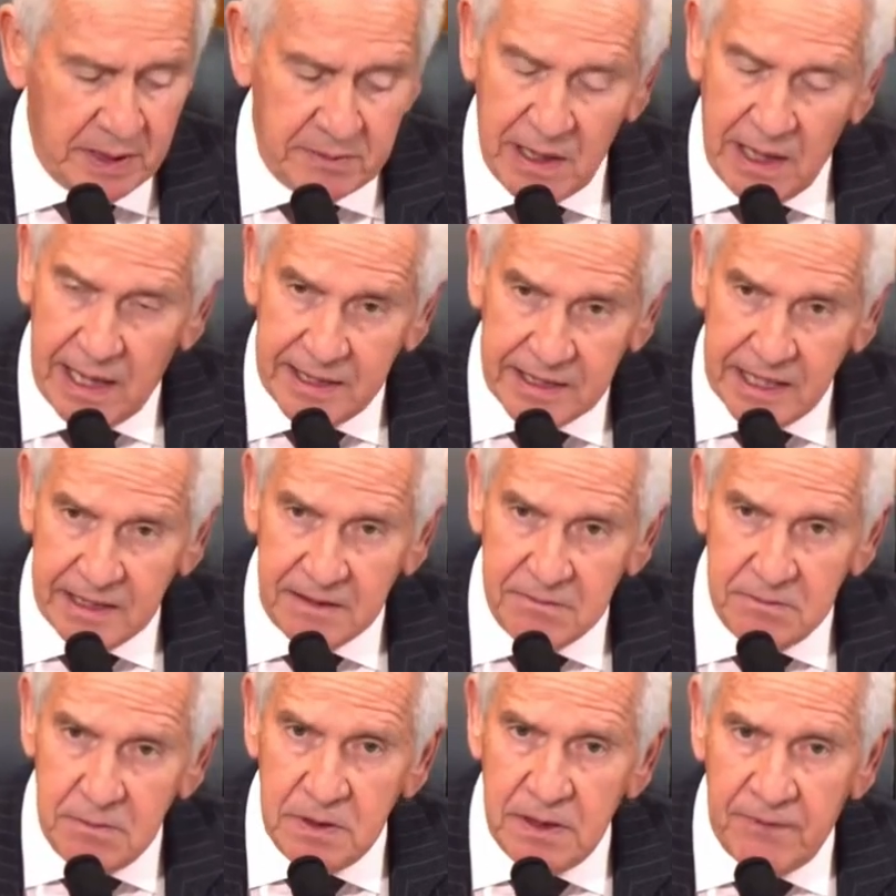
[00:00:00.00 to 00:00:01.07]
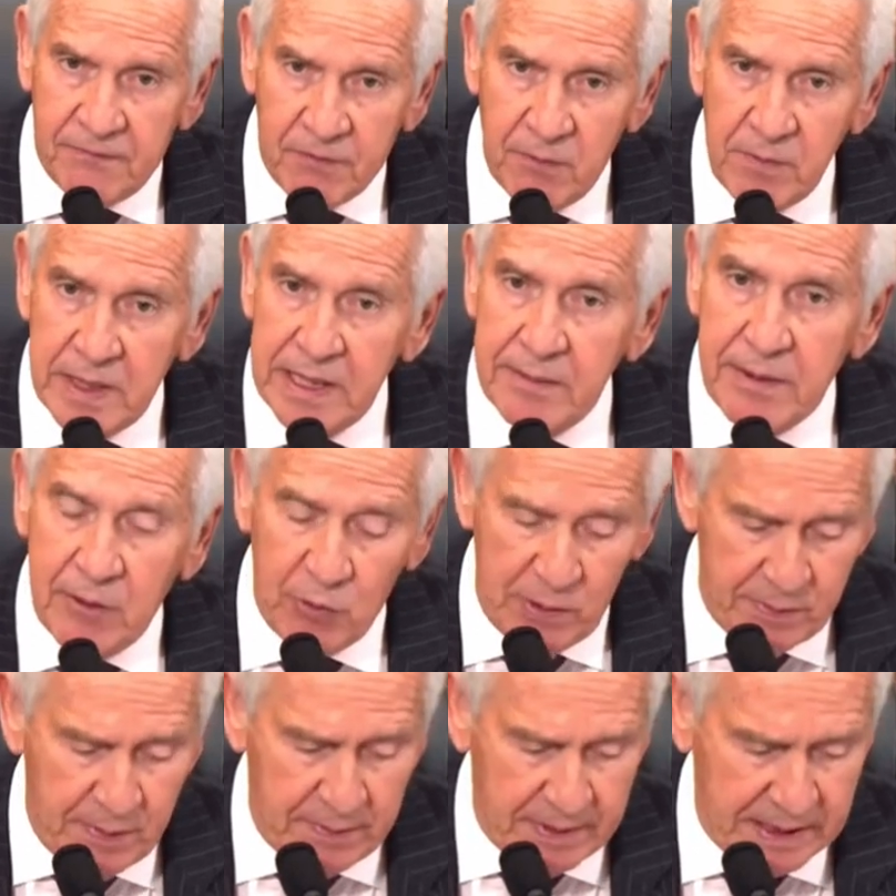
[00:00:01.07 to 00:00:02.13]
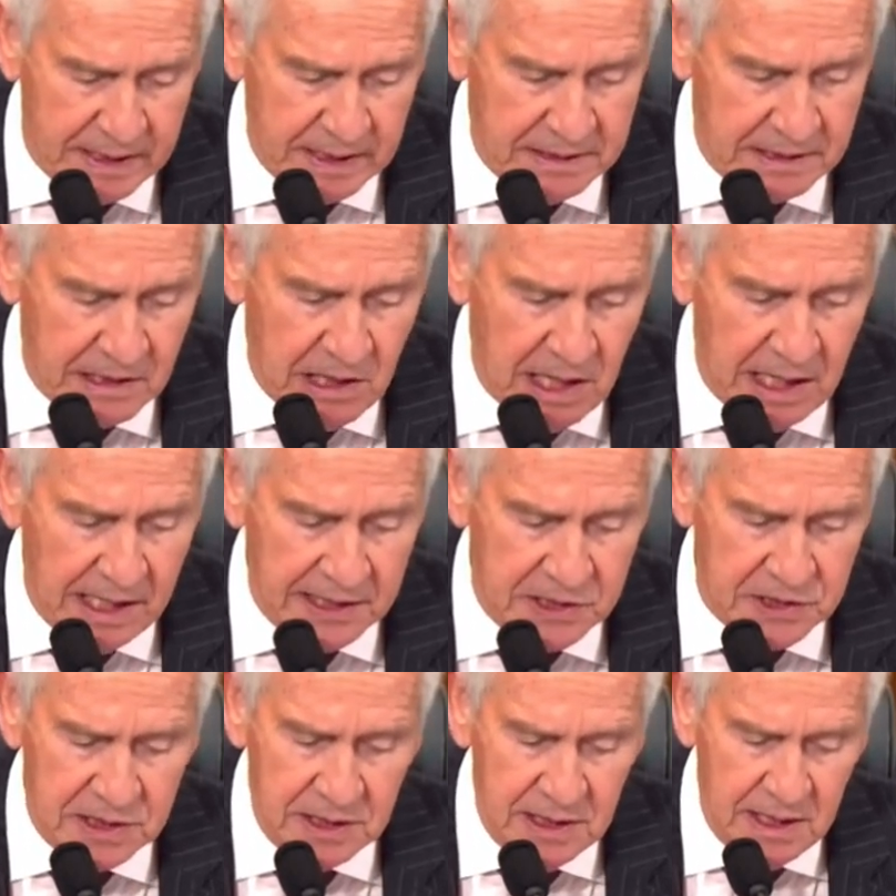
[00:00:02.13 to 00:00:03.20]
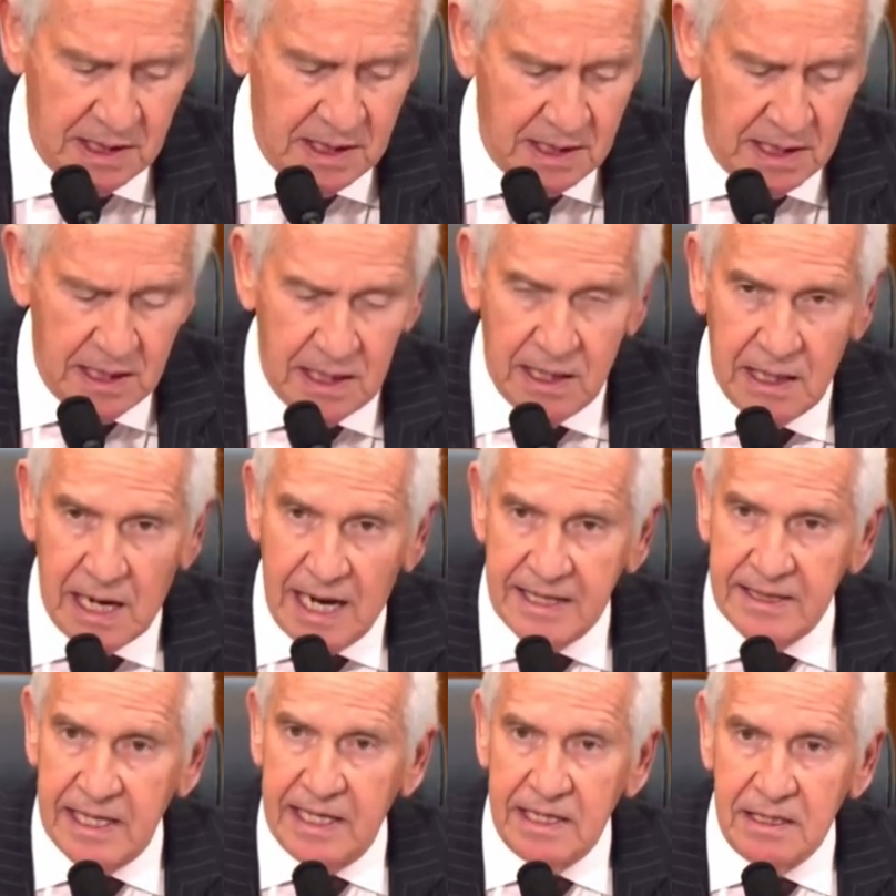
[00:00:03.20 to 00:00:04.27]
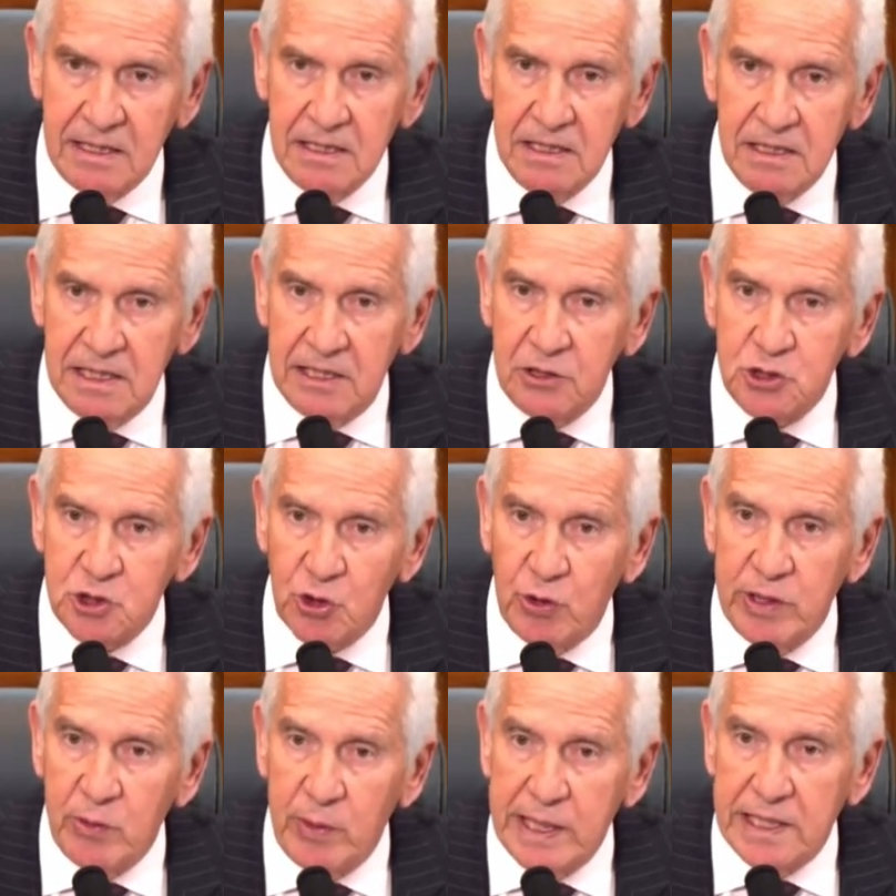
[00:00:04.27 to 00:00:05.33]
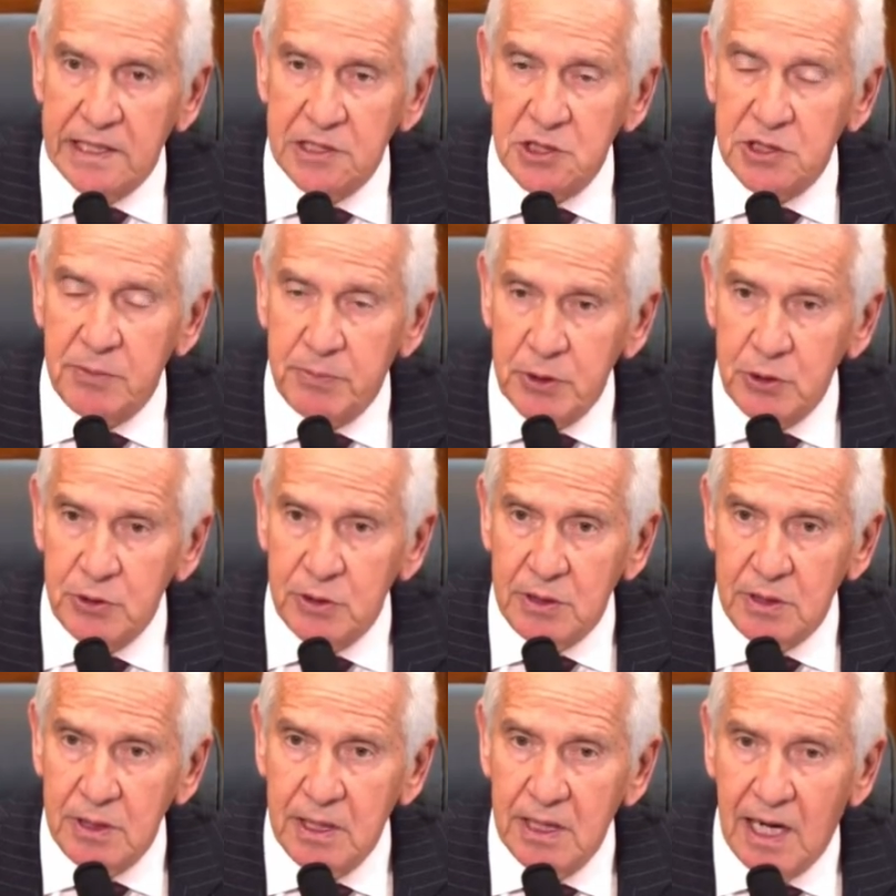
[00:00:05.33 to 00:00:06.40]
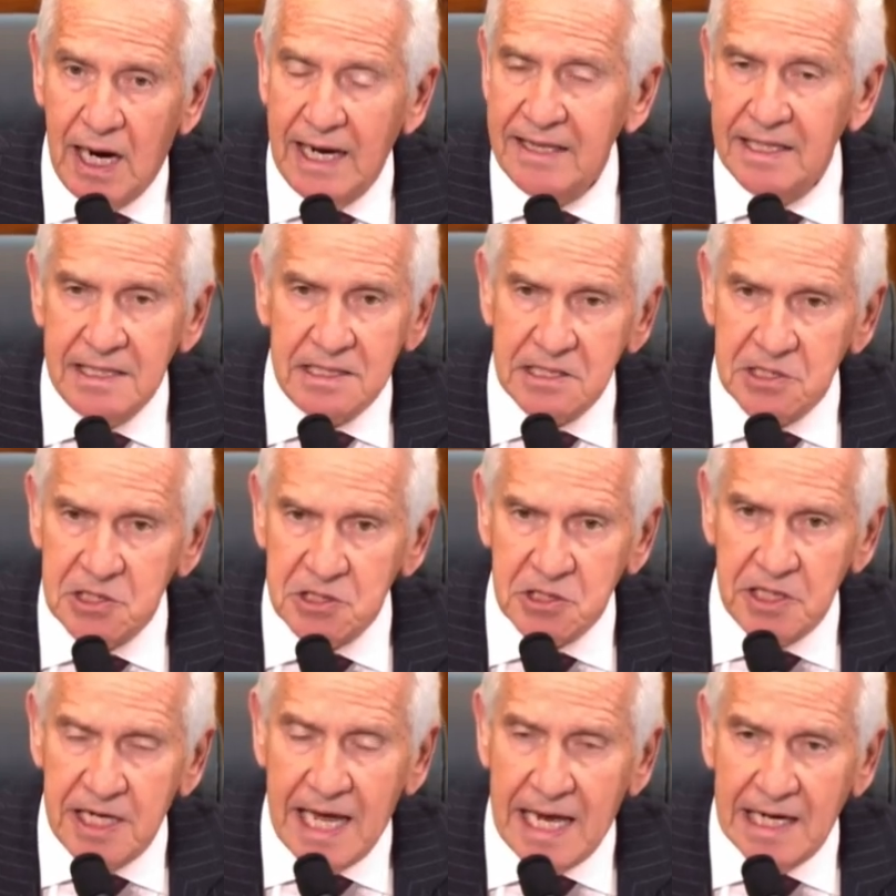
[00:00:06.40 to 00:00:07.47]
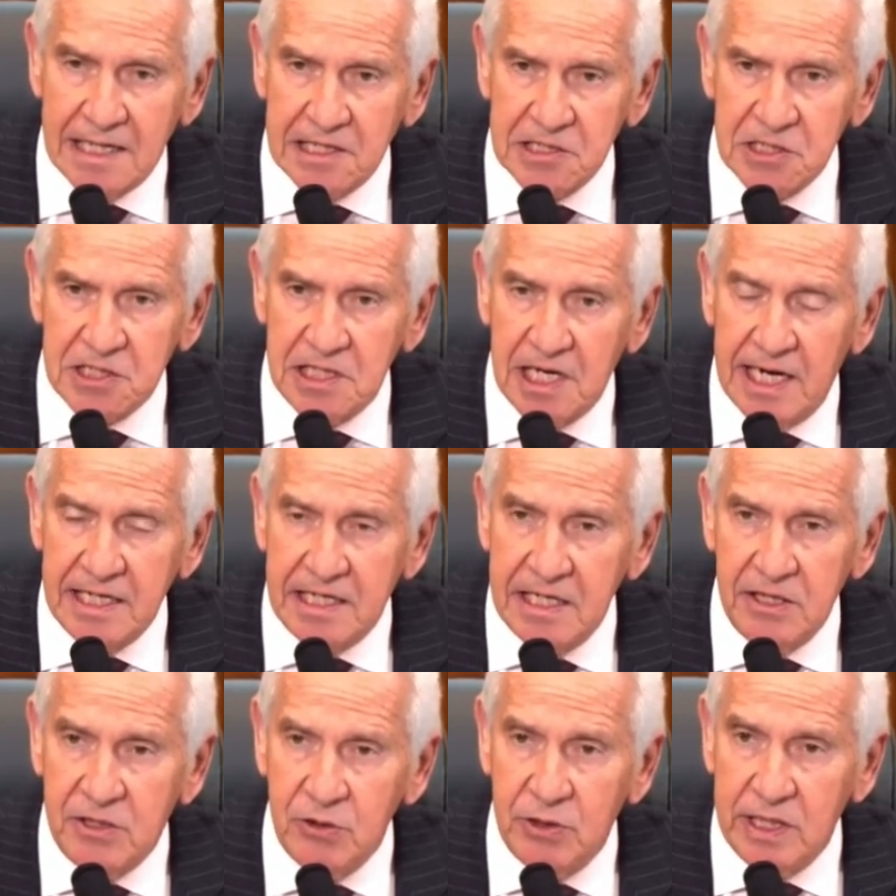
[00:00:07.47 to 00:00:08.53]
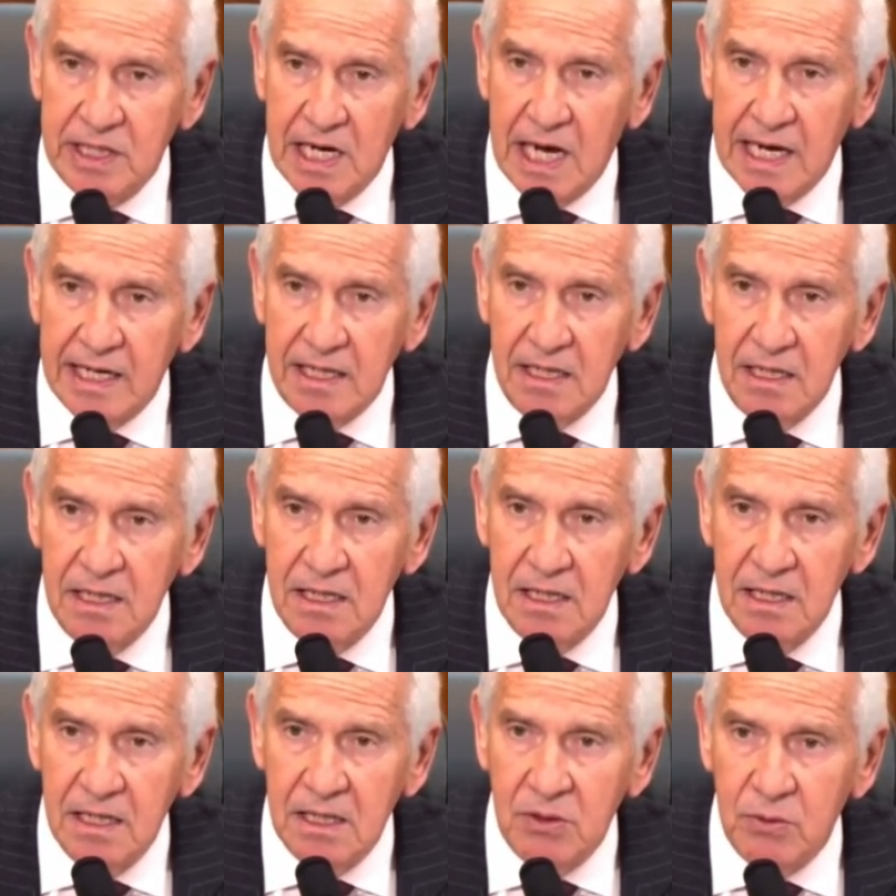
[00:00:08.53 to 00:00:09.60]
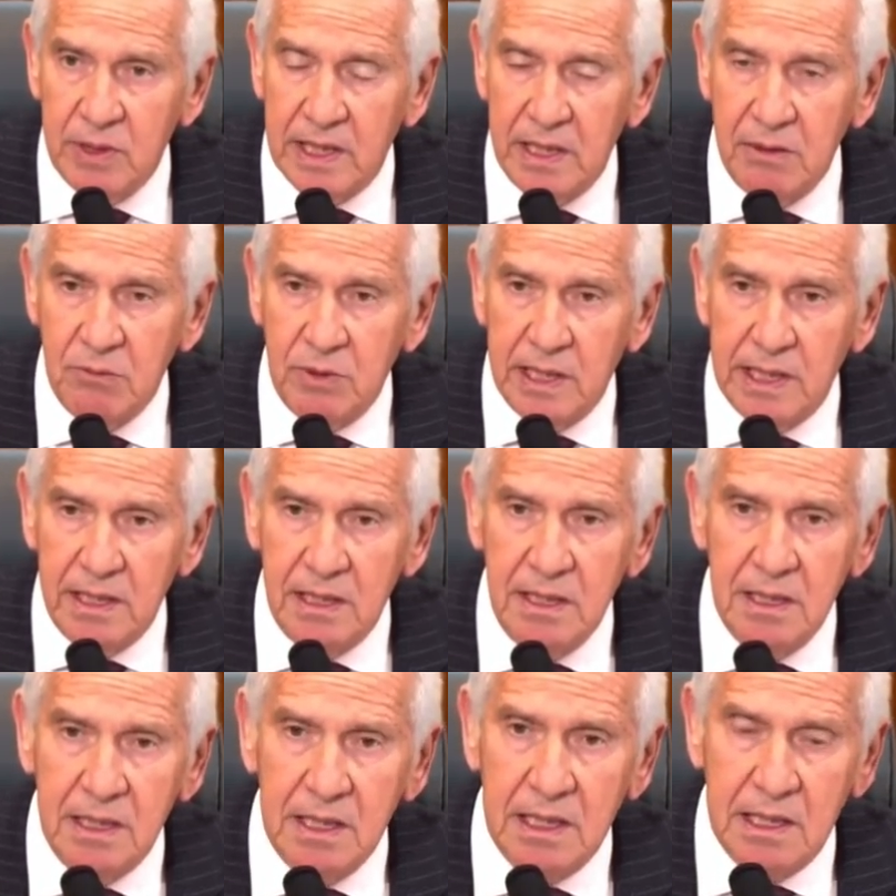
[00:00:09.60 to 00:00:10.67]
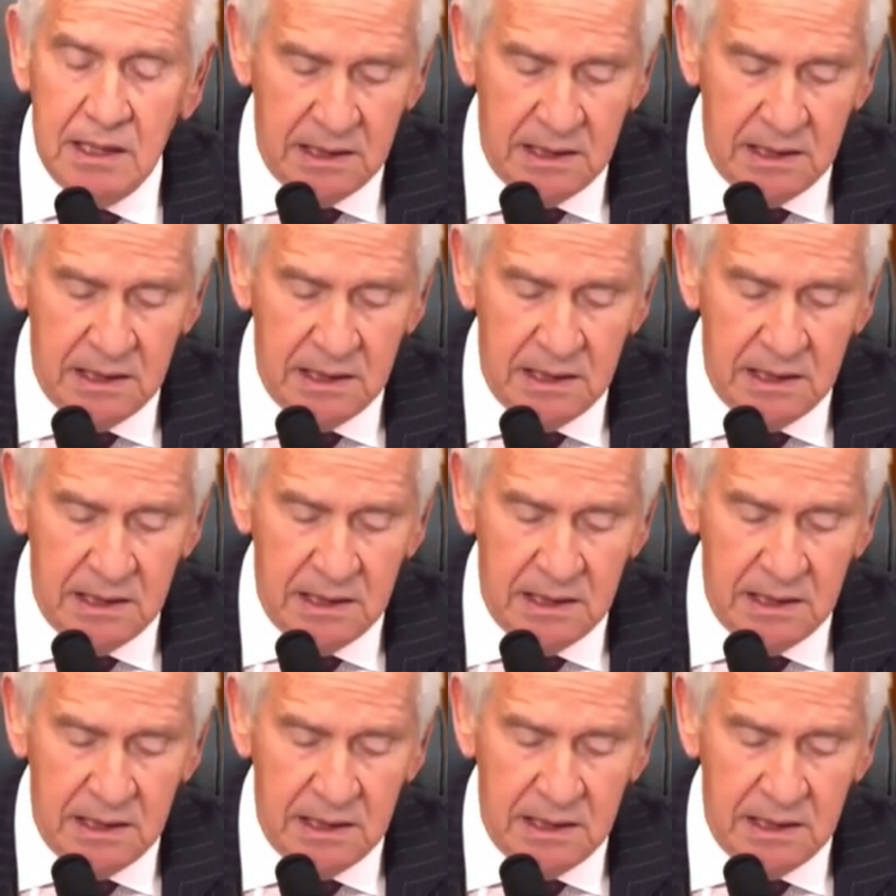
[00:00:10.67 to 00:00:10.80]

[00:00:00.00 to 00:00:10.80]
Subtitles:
But I think for many of my Republican colleagues, I think they're showing weakness to Putin. I think this is analogous to 1939 when